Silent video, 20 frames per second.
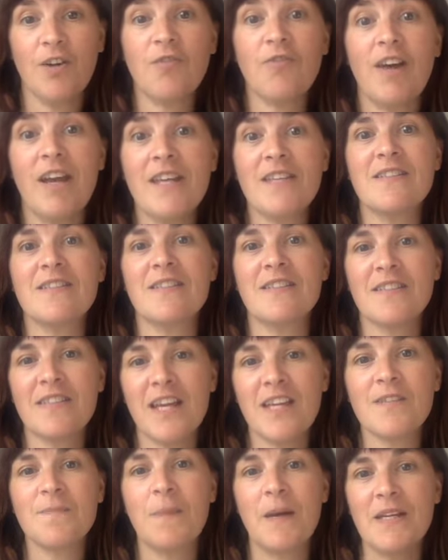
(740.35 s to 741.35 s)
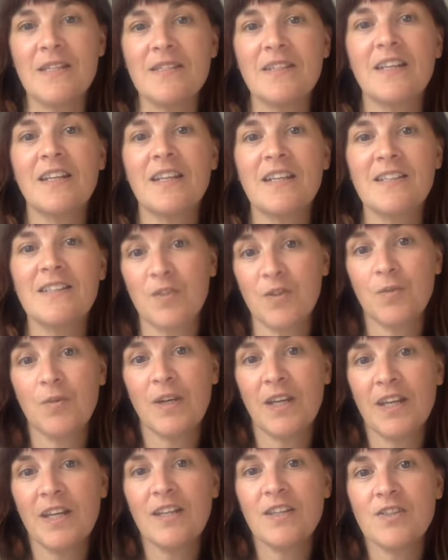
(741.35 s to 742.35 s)
great success, basically
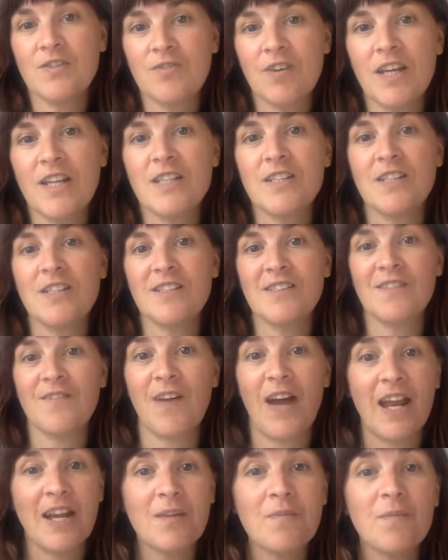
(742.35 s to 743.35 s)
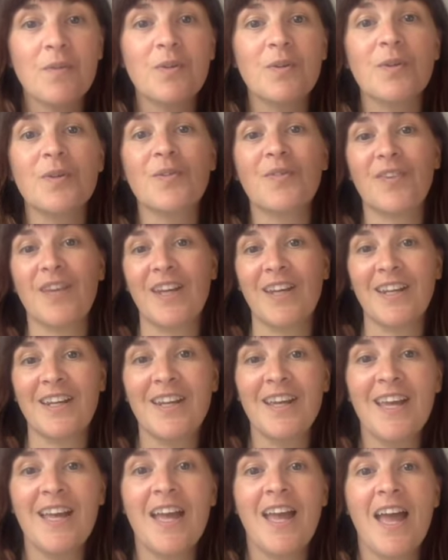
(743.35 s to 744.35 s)
doing illustrations of animals and
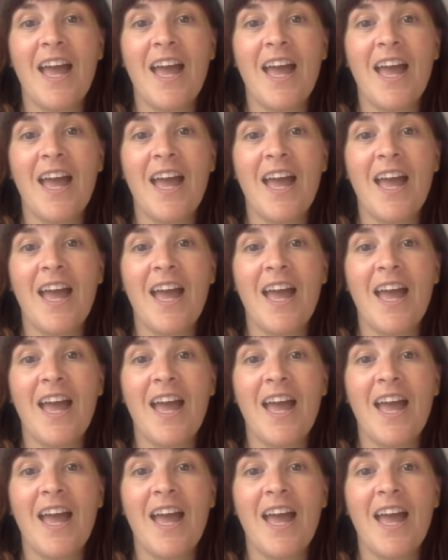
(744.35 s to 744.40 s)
